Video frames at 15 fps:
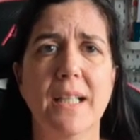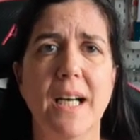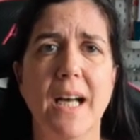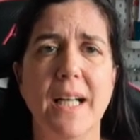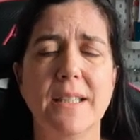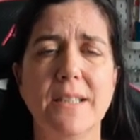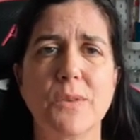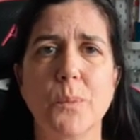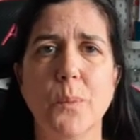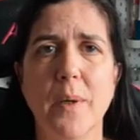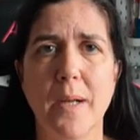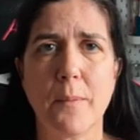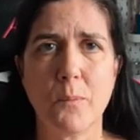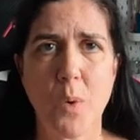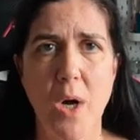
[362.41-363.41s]
And when
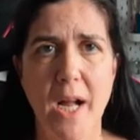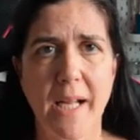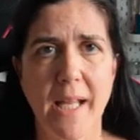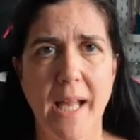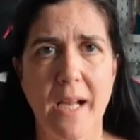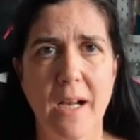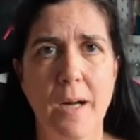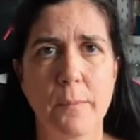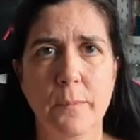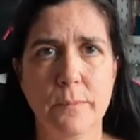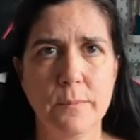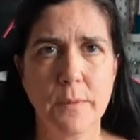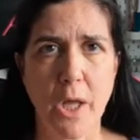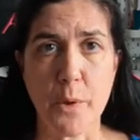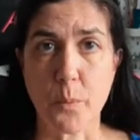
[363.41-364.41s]
I'm working, I'm
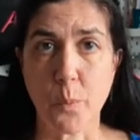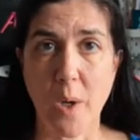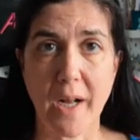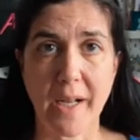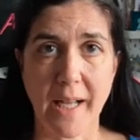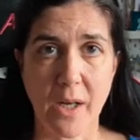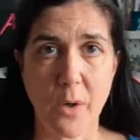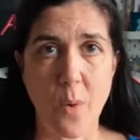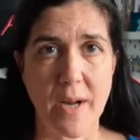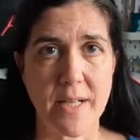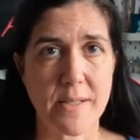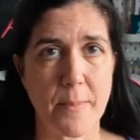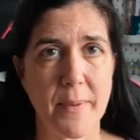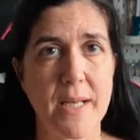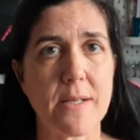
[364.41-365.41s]
lone working
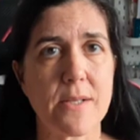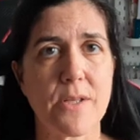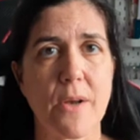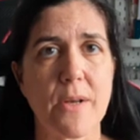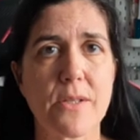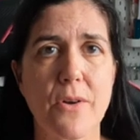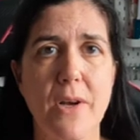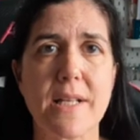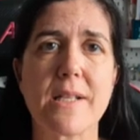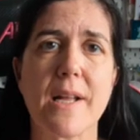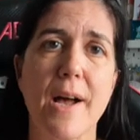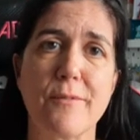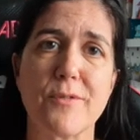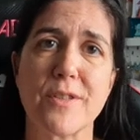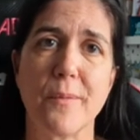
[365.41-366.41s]
quite a bit, so it's nice to
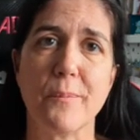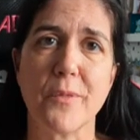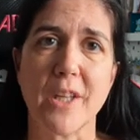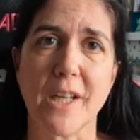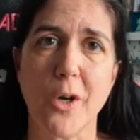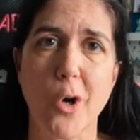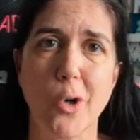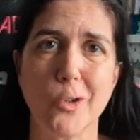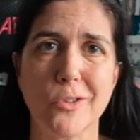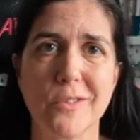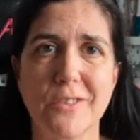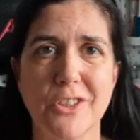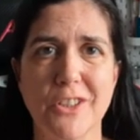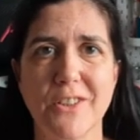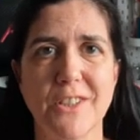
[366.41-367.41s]
have something on
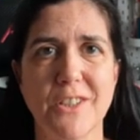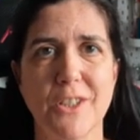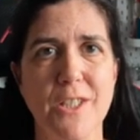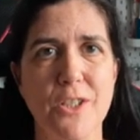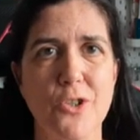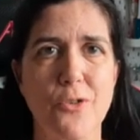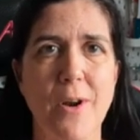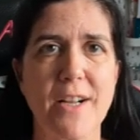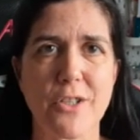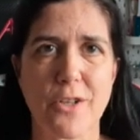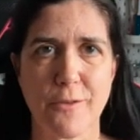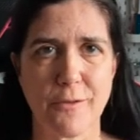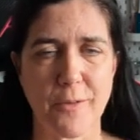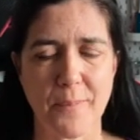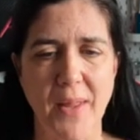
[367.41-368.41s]
just to distract
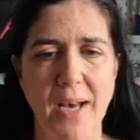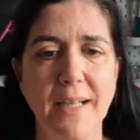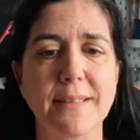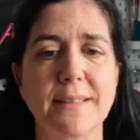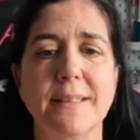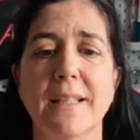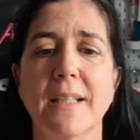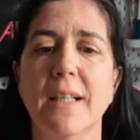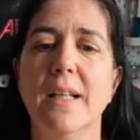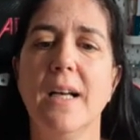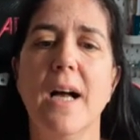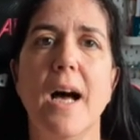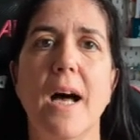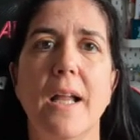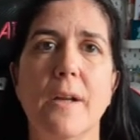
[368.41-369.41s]
you from that.
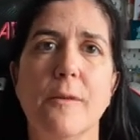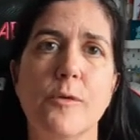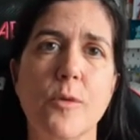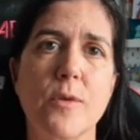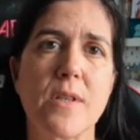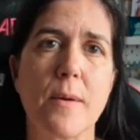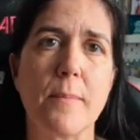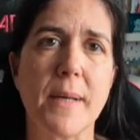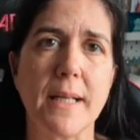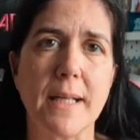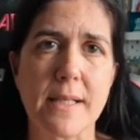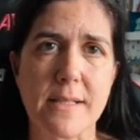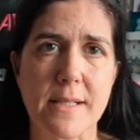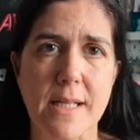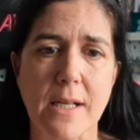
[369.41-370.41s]
And I've also been
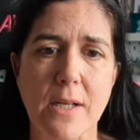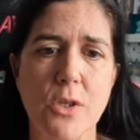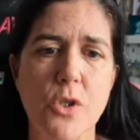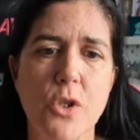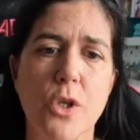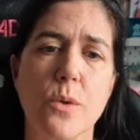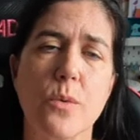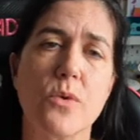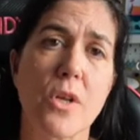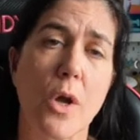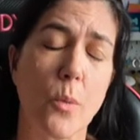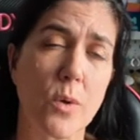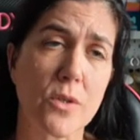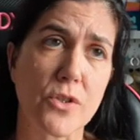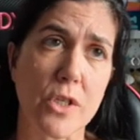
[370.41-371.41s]
listening to
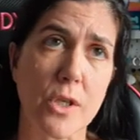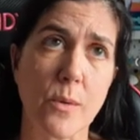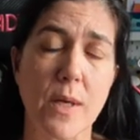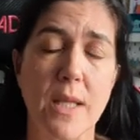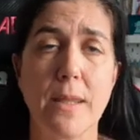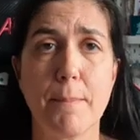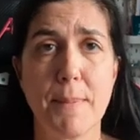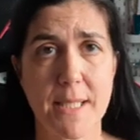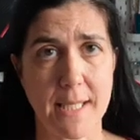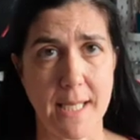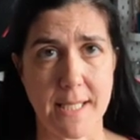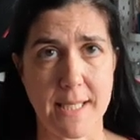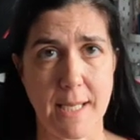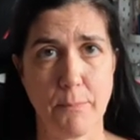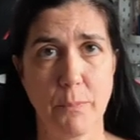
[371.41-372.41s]
Sew What's New in the
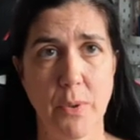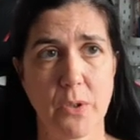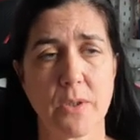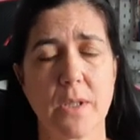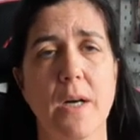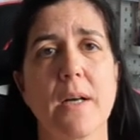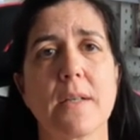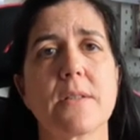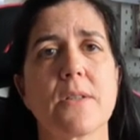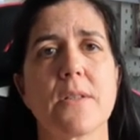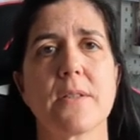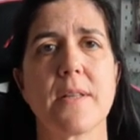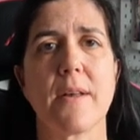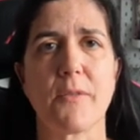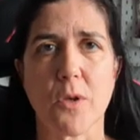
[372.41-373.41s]
Biscuit Tin podcast,
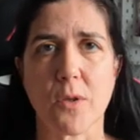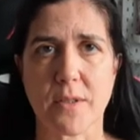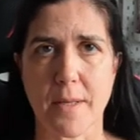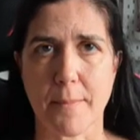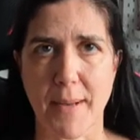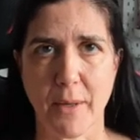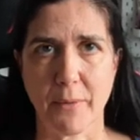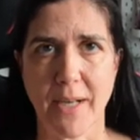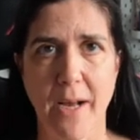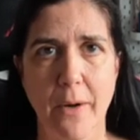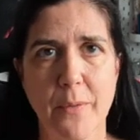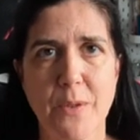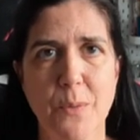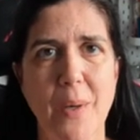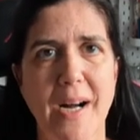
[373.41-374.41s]
because they've got some out
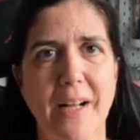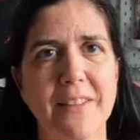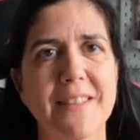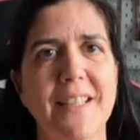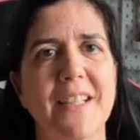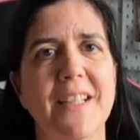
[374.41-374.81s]
now as well.